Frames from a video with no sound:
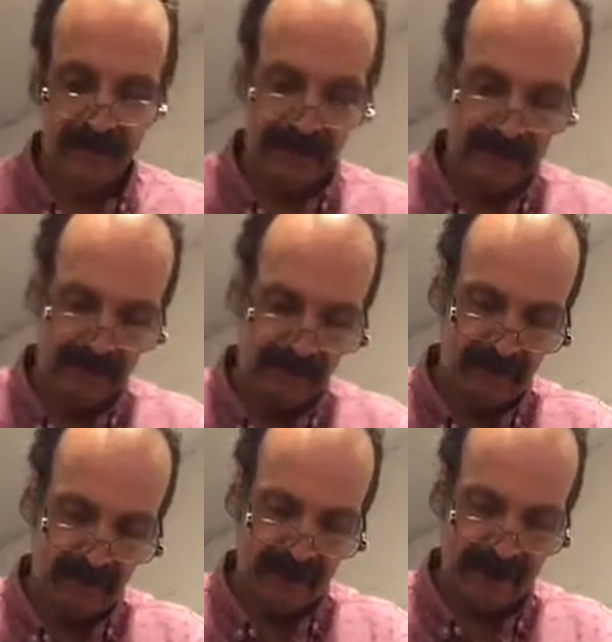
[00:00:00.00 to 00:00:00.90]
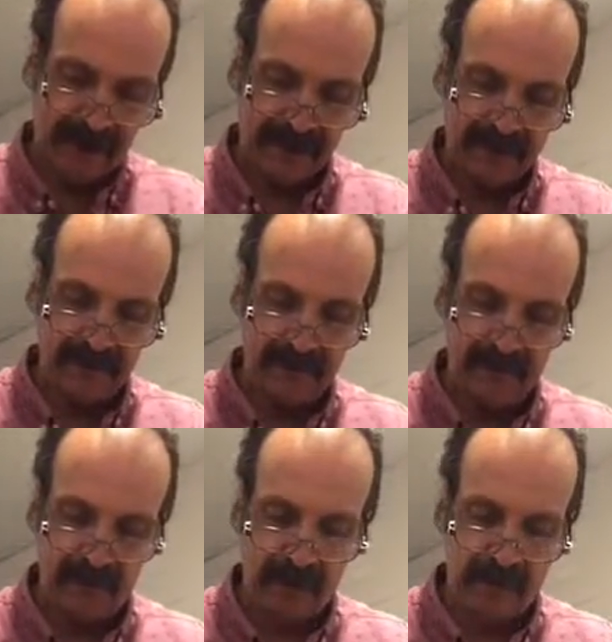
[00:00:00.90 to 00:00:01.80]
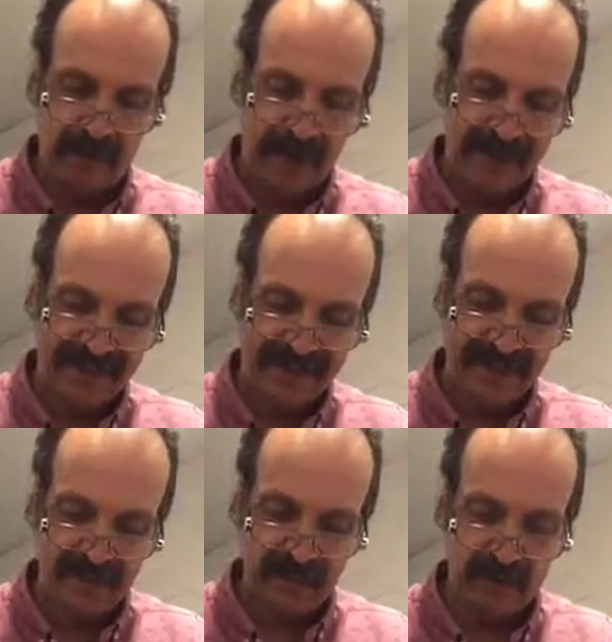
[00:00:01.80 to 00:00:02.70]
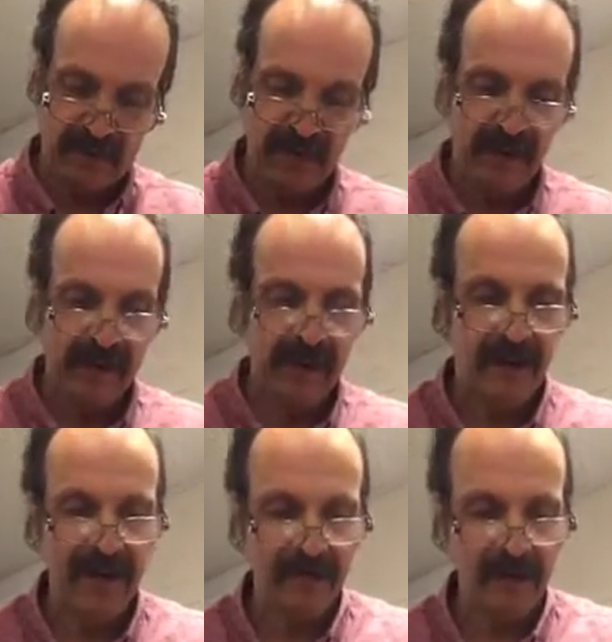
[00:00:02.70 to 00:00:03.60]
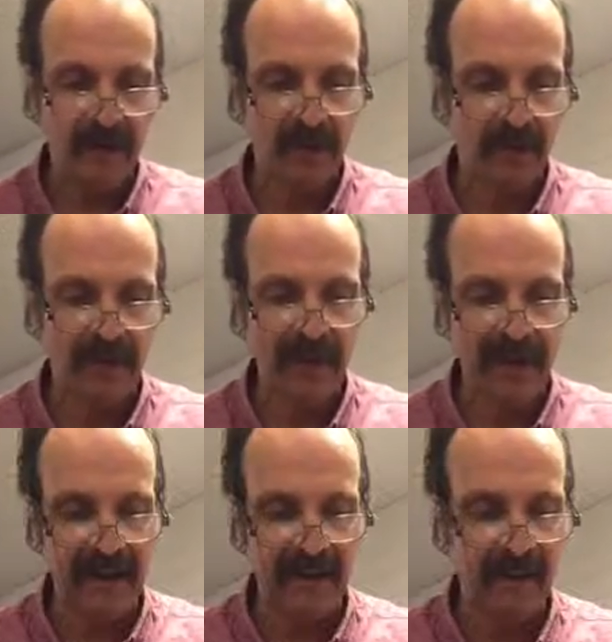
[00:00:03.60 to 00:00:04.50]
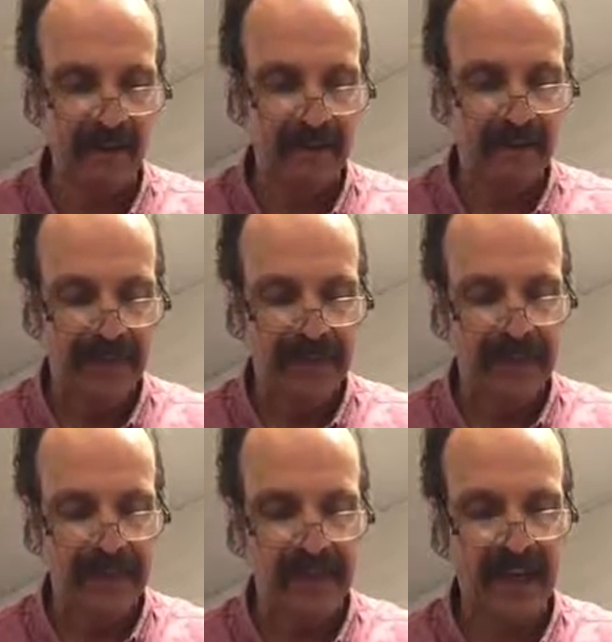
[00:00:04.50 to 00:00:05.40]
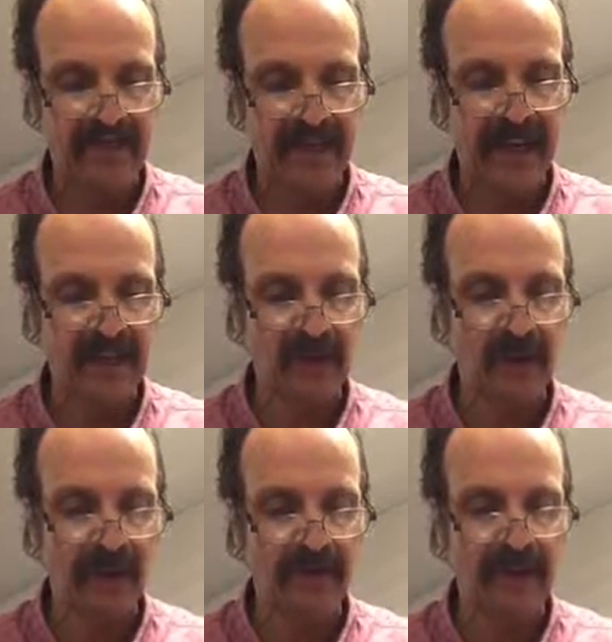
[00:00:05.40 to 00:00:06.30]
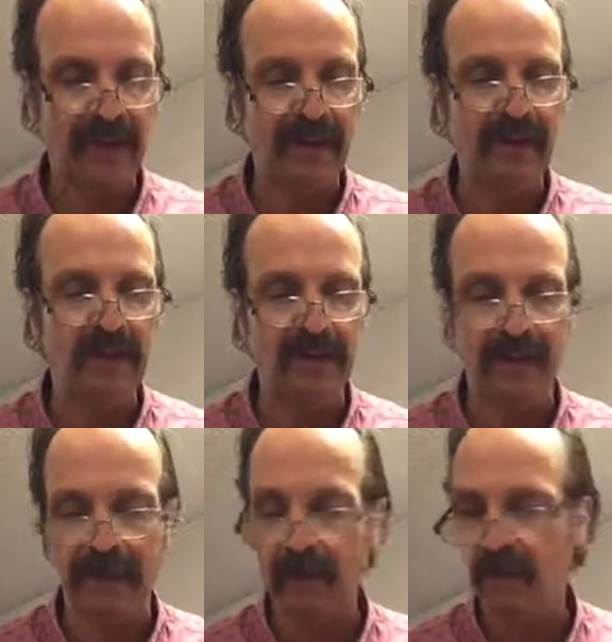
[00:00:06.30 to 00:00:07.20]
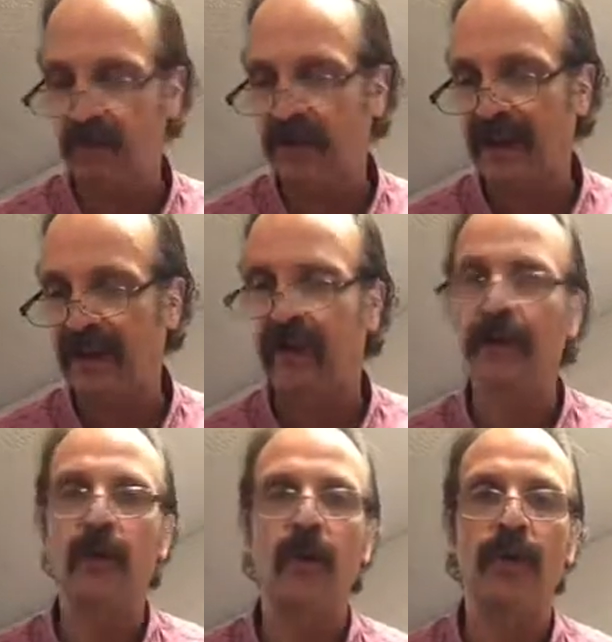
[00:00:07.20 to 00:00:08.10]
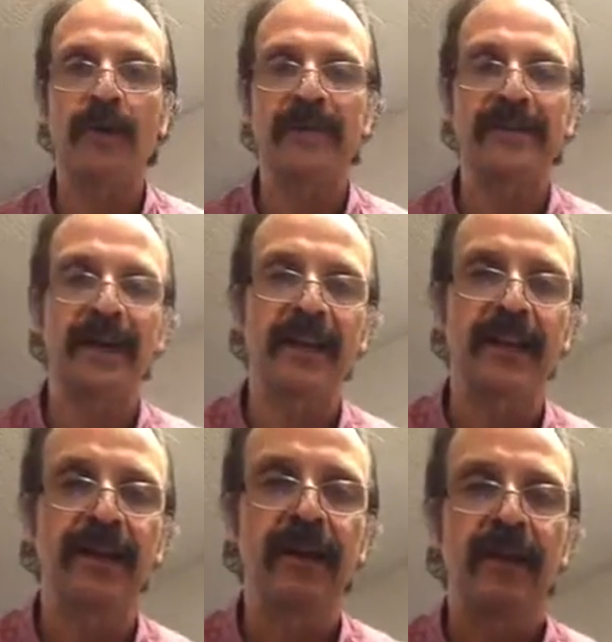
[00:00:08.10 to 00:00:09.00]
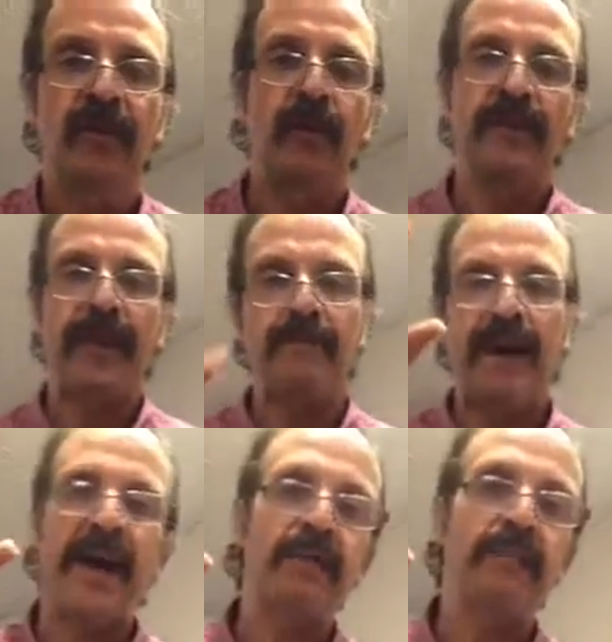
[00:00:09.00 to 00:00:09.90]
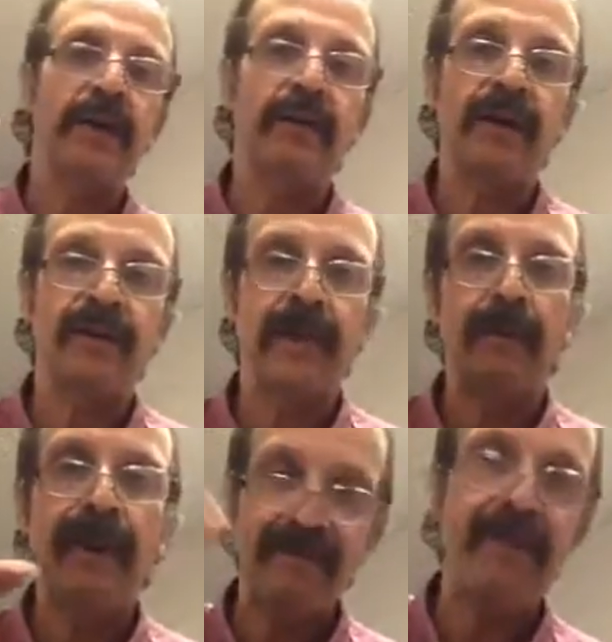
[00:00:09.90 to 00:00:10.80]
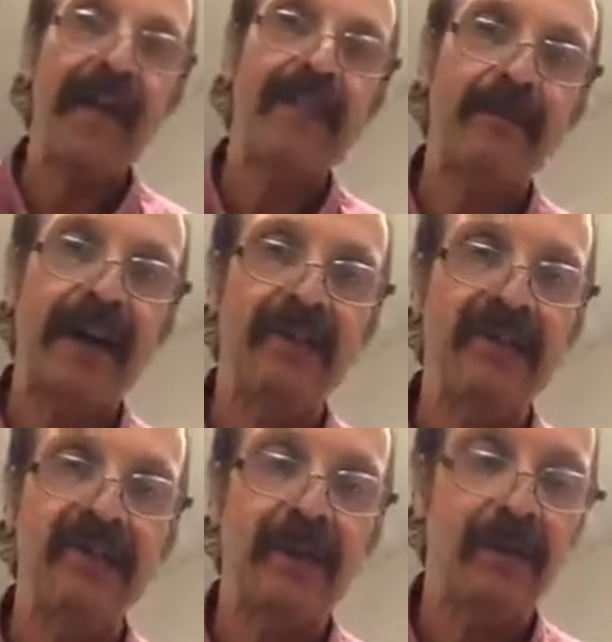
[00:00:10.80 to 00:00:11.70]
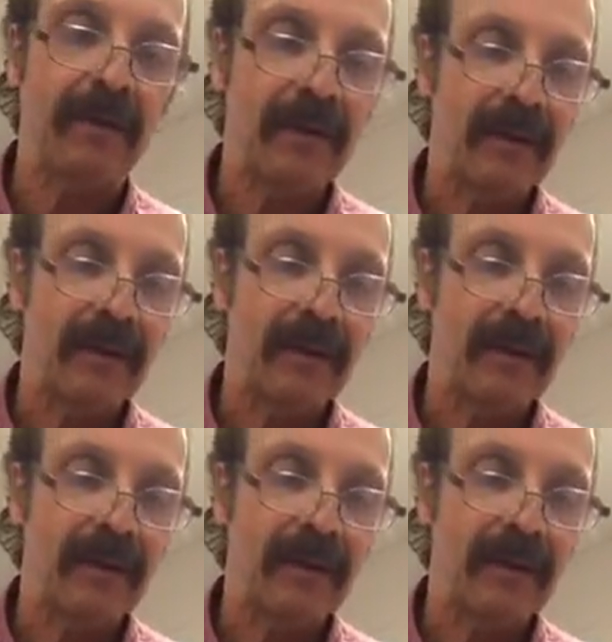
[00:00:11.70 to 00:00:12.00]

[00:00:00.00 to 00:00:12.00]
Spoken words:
not a lot, like I said, about a teaspoon, not much. We're throwing that in there. It's kind of a nice way of doing it. Usually some people will put like on their oatmeal at the tail end, they'll put that pat of butter on top. I've done that in the past, so